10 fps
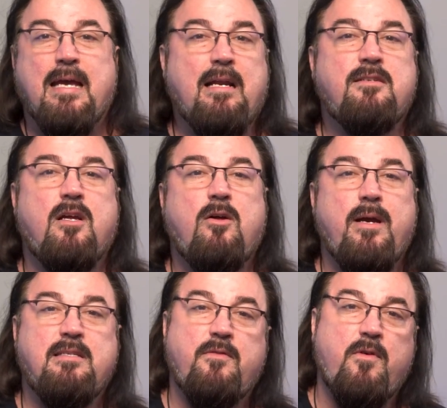And as
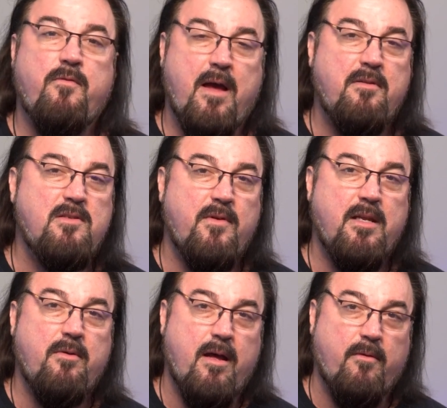always, if you found this video
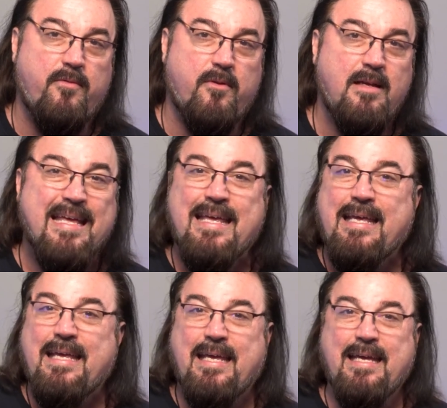helpful,
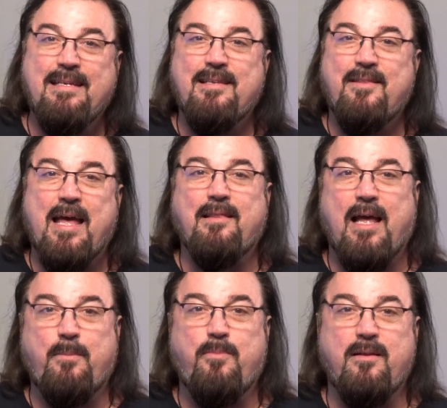hit that
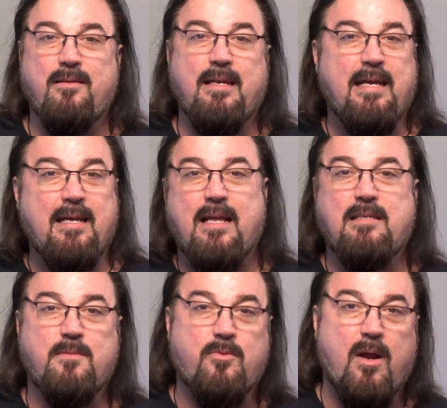like button, hit that
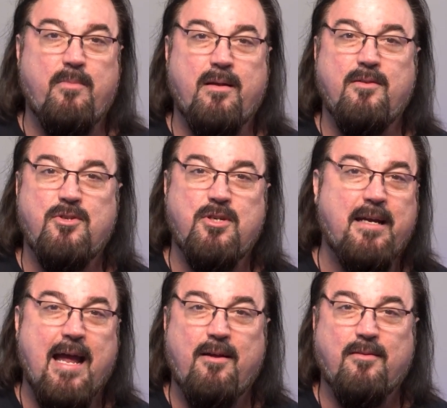subscribe button,
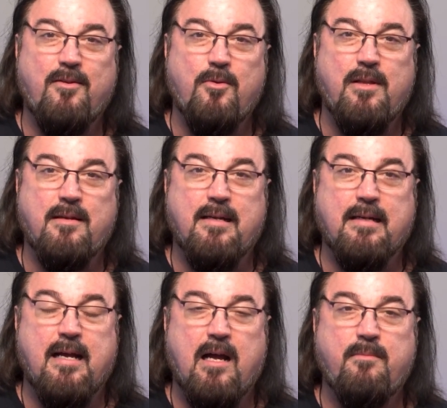check out
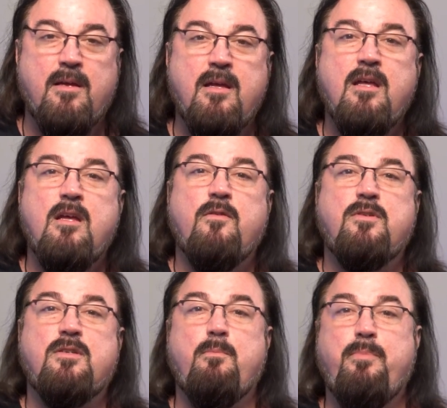KodeKloud.com
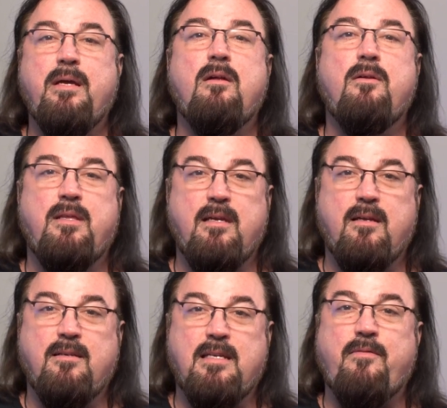to build
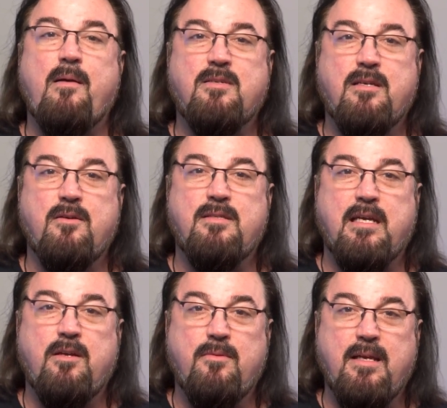the DevOps skills that
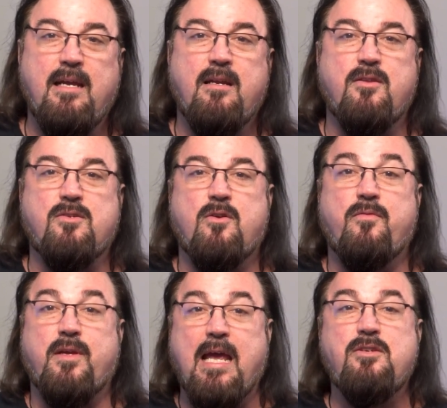you need and the
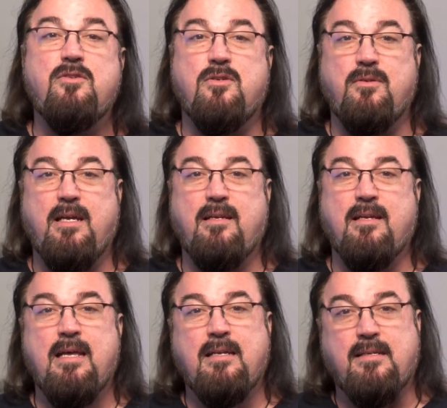certifications you need
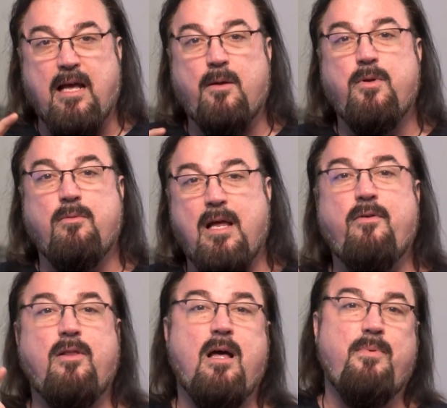to help you
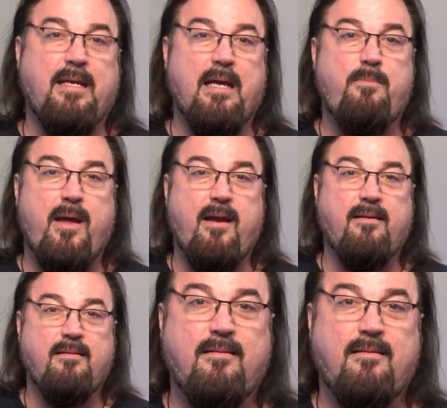level up and get paid.